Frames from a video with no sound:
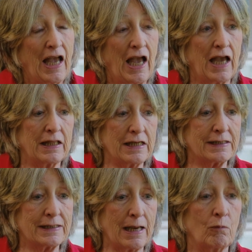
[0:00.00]
And these
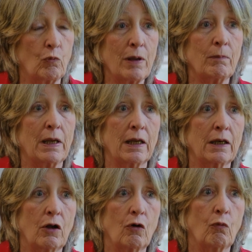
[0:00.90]
same
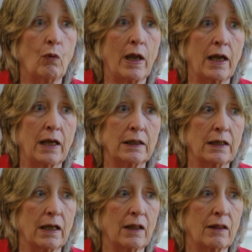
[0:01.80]
women,
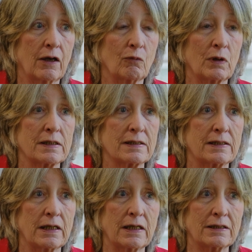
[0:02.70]
when there was
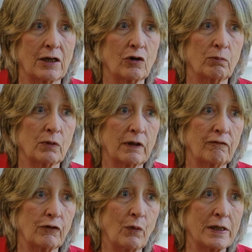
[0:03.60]
the terrible
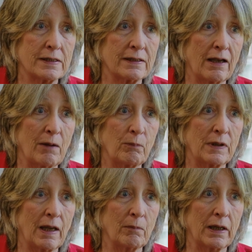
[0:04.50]
influenza
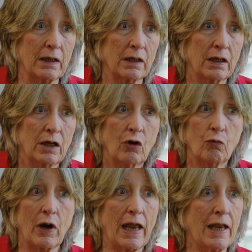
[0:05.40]
epidemic,
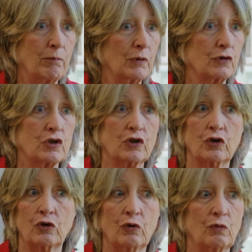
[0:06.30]
were able
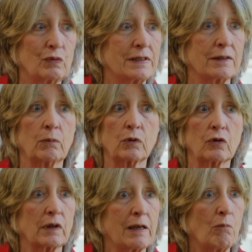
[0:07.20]
to
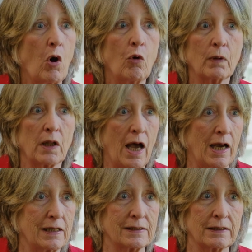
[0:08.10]
similarly
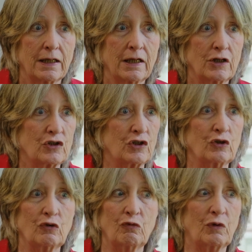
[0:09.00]
mobilize
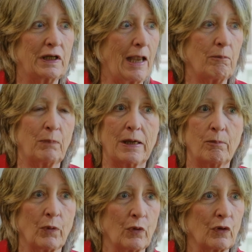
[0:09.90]
to get
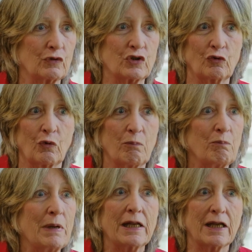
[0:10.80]
people to
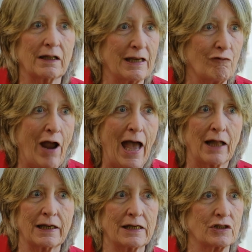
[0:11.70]
immediately
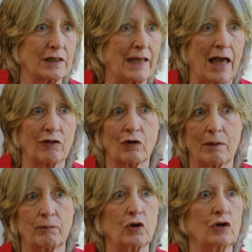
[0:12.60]
rally to gather
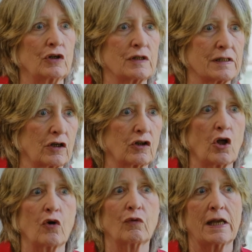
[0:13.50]
up goods and
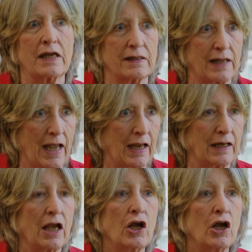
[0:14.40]
clothing and